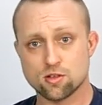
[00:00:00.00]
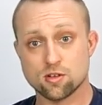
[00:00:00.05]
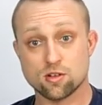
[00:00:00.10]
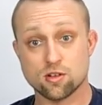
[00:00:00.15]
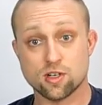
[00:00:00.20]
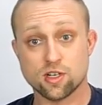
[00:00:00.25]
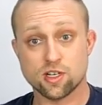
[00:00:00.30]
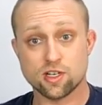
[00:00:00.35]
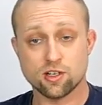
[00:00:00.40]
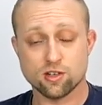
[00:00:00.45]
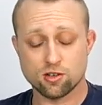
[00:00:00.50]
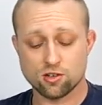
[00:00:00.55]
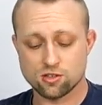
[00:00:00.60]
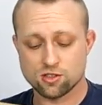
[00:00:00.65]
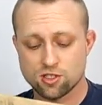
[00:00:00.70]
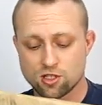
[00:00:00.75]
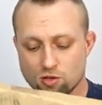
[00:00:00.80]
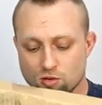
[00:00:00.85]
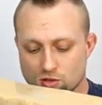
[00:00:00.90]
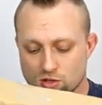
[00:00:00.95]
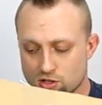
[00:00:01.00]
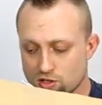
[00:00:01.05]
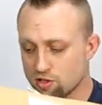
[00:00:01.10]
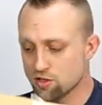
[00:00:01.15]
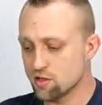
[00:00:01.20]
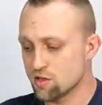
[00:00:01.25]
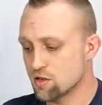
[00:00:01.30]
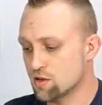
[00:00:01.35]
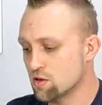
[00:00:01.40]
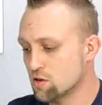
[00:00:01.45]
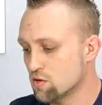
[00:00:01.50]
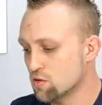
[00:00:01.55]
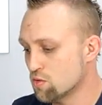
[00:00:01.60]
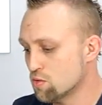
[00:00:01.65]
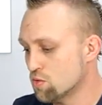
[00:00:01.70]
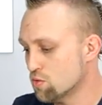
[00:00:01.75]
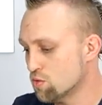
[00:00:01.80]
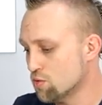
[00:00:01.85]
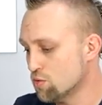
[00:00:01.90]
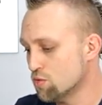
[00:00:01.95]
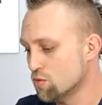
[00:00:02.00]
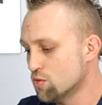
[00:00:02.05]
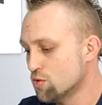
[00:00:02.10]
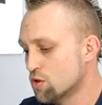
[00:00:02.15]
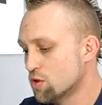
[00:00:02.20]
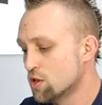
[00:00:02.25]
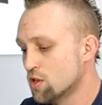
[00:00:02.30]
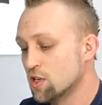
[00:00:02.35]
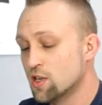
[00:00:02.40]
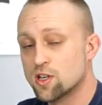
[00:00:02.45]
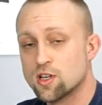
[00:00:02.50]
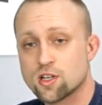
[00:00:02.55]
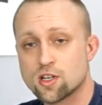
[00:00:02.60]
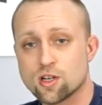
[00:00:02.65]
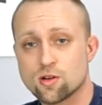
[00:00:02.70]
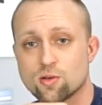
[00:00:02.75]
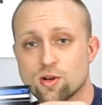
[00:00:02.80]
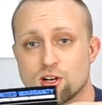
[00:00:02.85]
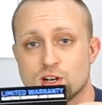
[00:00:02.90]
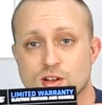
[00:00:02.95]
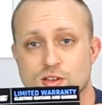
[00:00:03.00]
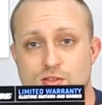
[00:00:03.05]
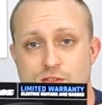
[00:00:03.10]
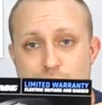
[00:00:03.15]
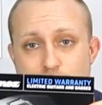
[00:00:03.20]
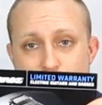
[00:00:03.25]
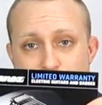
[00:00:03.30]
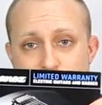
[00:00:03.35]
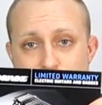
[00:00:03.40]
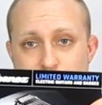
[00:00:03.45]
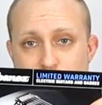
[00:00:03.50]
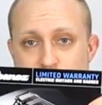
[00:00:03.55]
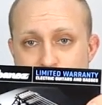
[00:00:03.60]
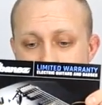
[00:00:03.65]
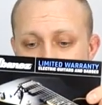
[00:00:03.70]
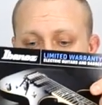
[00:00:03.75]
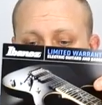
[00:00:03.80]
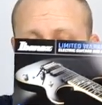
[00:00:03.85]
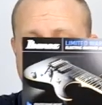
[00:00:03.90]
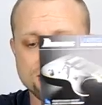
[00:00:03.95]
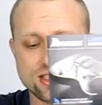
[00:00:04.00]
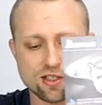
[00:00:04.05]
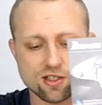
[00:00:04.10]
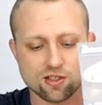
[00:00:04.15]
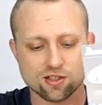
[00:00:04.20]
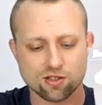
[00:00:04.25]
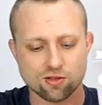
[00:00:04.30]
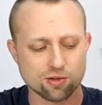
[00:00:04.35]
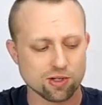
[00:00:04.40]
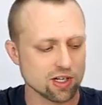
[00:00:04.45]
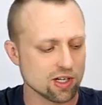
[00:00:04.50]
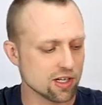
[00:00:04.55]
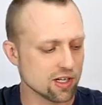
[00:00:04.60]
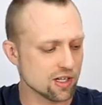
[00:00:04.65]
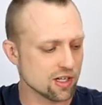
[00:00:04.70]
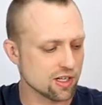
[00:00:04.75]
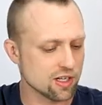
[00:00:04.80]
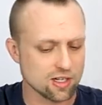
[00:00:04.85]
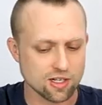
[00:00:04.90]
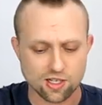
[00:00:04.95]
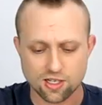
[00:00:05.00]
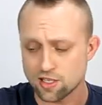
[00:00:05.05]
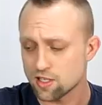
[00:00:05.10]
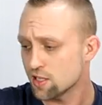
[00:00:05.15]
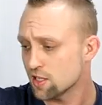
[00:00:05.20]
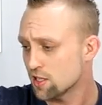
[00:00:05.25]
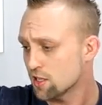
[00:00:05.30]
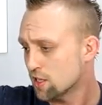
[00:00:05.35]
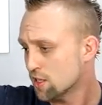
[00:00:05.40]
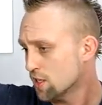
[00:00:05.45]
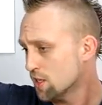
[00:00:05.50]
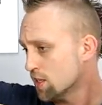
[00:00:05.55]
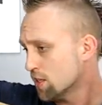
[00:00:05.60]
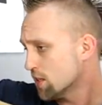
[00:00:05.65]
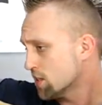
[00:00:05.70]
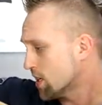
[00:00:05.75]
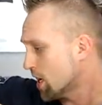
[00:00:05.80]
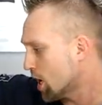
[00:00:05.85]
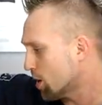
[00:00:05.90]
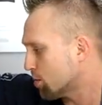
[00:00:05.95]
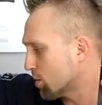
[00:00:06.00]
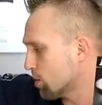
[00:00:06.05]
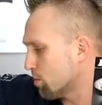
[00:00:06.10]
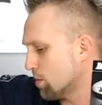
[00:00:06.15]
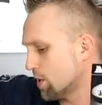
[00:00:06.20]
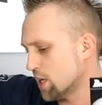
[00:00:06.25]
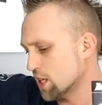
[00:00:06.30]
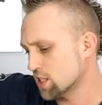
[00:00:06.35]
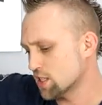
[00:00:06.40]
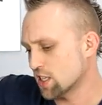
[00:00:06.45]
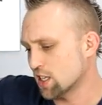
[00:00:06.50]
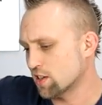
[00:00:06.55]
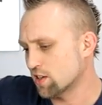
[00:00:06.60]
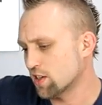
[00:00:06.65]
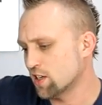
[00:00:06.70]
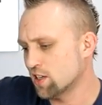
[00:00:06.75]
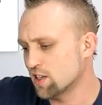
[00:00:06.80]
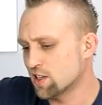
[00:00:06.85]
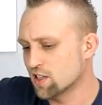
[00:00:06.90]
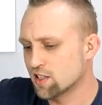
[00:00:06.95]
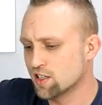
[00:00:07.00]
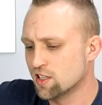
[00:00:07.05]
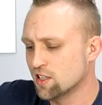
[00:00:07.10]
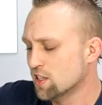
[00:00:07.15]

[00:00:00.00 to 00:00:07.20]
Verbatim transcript: All right, here goes nothing. Ooh. Right off the bat, we got this. So we're going to get uh, top of the box out of here.